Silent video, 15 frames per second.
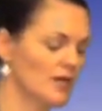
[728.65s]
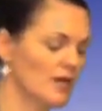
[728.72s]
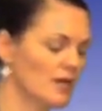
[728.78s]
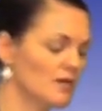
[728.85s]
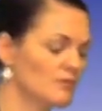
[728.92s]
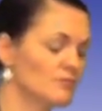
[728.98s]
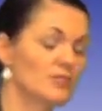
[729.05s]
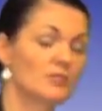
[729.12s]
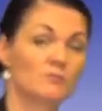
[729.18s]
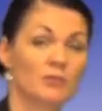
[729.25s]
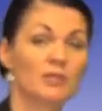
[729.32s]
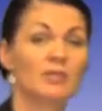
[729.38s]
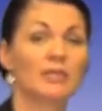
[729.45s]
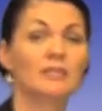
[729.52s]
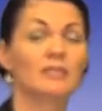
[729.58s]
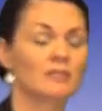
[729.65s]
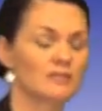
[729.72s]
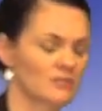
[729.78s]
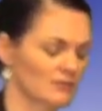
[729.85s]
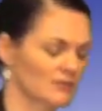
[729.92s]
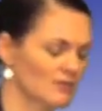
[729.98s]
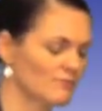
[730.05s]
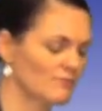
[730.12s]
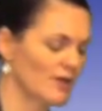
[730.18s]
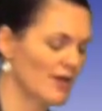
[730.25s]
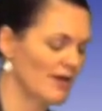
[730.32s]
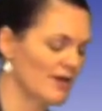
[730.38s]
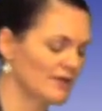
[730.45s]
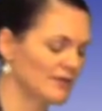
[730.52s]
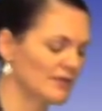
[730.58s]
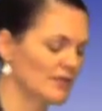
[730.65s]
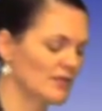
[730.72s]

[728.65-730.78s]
It's beginning to compare.